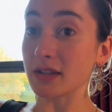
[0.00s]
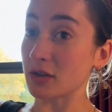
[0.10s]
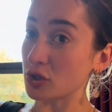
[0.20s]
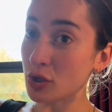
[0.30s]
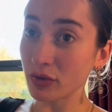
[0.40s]
the
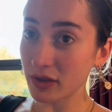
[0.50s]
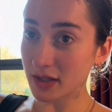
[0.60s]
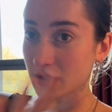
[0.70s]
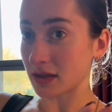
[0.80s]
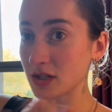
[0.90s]
two things
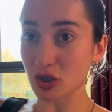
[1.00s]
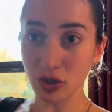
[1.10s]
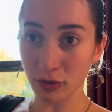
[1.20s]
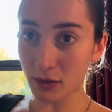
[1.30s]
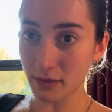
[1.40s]
that this
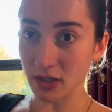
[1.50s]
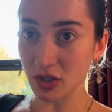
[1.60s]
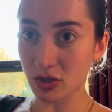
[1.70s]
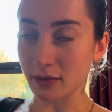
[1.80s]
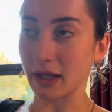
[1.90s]
journal prompt is
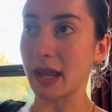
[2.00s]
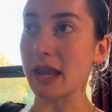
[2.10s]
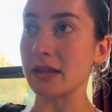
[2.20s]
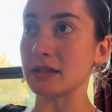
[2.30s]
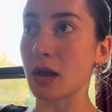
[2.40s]
doing
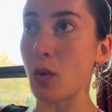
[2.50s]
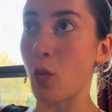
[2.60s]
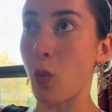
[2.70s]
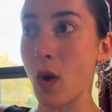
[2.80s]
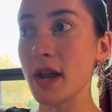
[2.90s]
is,
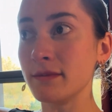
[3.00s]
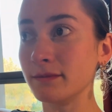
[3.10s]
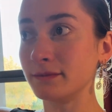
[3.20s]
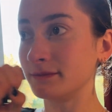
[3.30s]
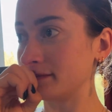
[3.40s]
one,
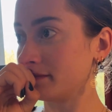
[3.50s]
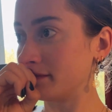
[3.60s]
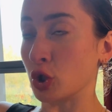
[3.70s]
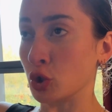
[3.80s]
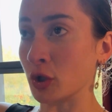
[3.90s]

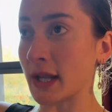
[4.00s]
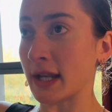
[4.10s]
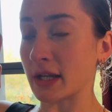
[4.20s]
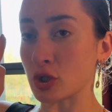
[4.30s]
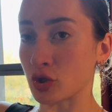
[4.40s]
you're getting
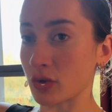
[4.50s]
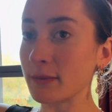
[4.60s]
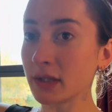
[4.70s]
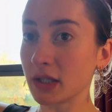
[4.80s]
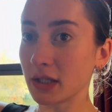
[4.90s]

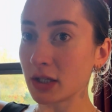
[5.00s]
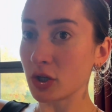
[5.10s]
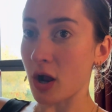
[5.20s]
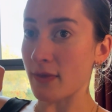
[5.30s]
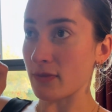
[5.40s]
extremely clear
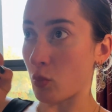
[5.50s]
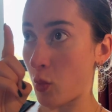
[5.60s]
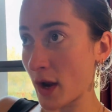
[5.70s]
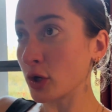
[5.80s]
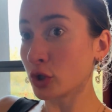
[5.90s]
on
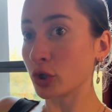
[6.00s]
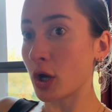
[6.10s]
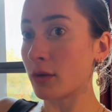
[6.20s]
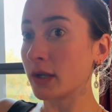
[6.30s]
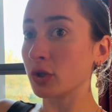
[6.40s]
where you're
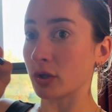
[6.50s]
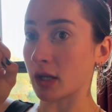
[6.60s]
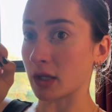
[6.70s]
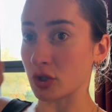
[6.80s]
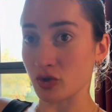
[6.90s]
going. You're
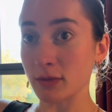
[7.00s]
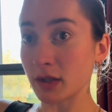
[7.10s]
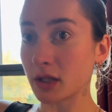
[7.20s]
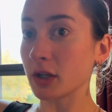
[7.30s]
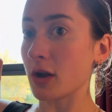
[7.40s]
getting extremely
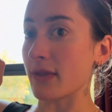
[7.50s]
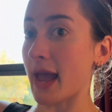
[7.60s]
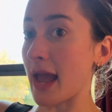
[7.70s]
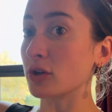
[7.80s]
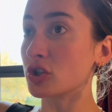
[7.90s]
clear on the
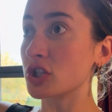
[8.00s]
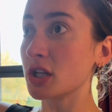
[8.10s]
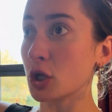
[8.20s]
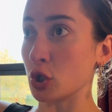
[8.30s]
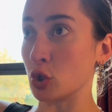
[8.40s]

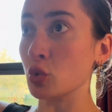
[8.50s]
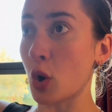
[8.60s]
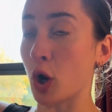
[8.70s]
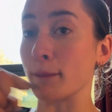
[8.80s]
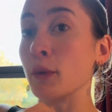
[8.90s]
energy you
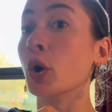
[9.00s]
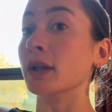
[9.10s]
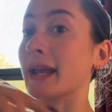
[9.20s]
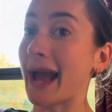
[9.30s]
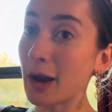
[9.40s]
are
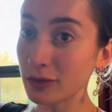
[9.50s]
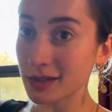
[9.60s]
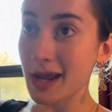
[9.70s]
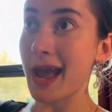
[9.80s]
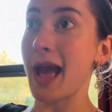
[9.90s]
putting out
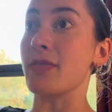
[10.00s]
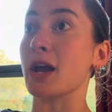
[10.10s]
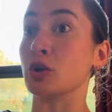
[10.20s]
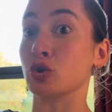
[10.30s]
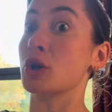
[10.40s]
and
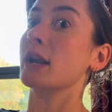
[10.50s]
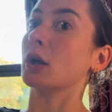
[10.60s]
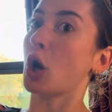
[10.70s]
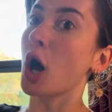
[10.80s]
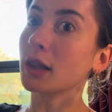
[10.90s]
that you're trying to
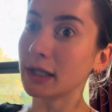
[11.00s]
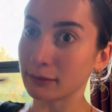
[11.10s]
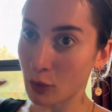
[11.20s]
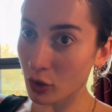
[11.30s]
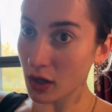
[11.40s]
call in
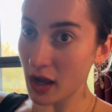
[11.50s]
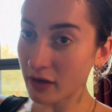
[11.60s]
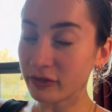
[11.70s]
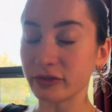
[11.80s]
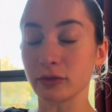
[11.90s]
more
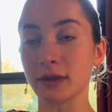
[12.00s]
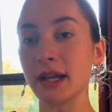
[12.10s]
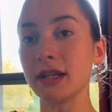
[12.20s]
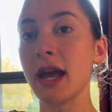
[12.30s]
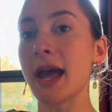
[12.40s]
of,
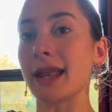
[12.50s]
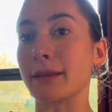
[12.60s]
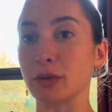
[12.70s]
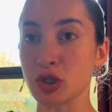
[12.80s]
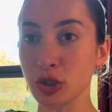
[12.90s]
right? And
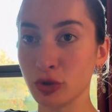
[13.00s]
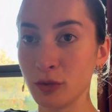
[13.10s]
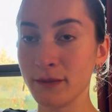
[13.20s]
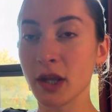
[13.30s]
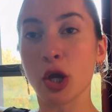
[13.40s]
number
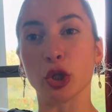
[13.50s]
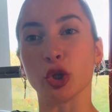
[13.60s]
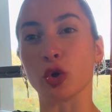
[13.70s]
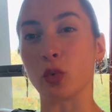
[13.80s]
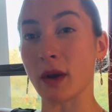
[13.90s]
two,
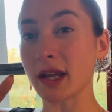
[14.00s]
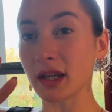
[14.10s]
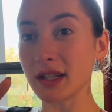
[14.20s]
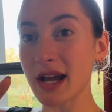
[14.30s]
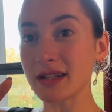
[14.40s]
you're
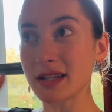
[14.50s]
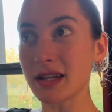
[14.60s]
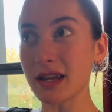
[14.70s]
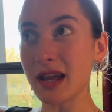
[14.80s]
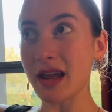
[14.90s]

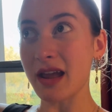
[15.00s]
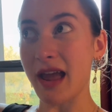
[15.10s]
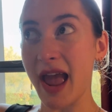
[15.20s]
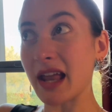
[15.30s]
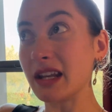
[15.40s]
recognizing
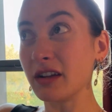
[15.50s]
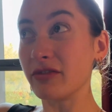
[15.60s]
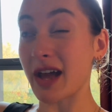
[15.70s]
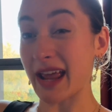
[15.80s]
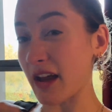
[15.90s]
any of
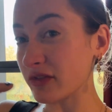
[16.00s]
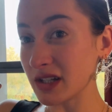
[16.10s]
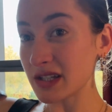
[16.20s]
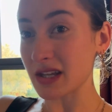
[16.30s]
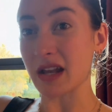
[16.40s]
that
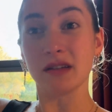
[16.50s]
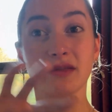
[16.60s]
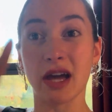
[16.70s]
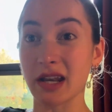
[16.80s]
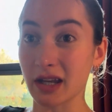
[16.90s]
heaviness, any of
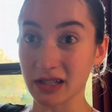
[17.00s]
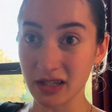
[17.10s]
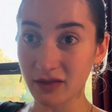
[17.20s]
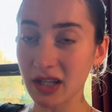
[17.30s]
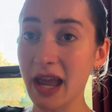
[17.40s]
that
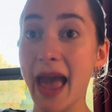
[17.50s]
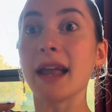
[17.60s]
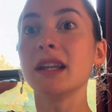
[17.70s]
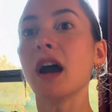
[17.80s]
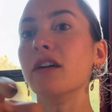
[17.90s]
negativity,
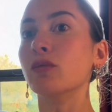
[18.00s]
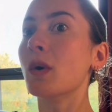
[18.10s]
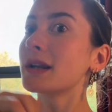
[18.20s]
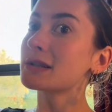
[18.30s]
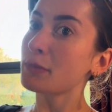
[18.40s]
any of
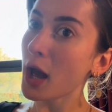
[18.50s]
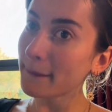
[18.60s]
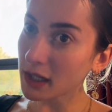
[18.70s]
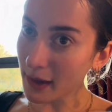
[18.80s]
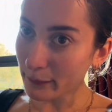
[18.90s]
what is
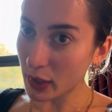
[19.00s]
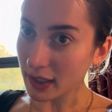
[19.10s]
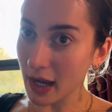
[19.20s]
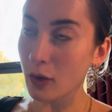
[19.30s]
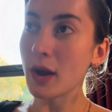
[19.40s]
popping up right
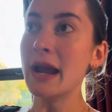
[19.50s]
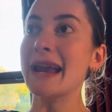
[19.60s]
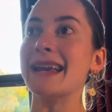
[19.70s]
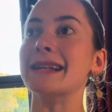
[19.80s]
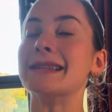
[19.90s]
now
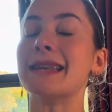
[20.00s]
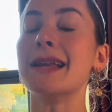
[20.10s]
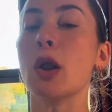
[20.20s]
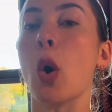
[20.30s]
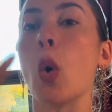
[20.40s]
is
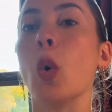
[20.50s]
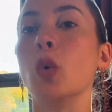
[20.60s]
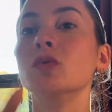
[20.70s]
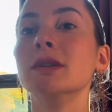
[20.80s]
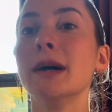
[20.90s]
an
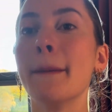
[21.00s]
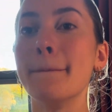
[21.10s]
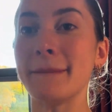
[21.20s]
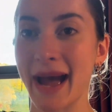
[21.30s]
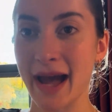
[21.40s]
old
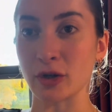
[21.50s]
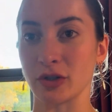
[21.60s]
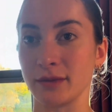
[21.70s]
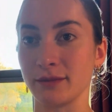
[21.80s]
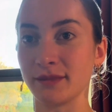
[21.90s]

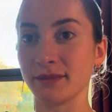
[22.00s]
pattern.